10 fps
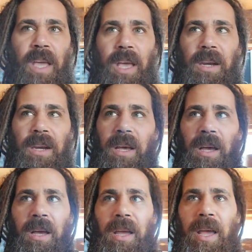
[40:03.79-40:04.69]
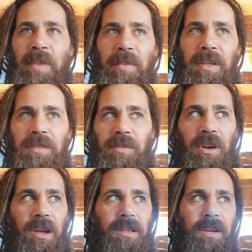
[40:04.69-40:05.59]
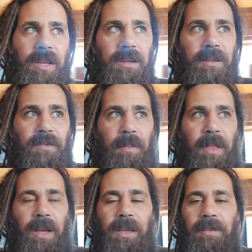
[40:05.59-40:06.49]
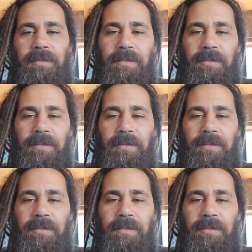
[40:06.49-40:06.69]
and yeah, maybe get some crawling in if I'm lucky.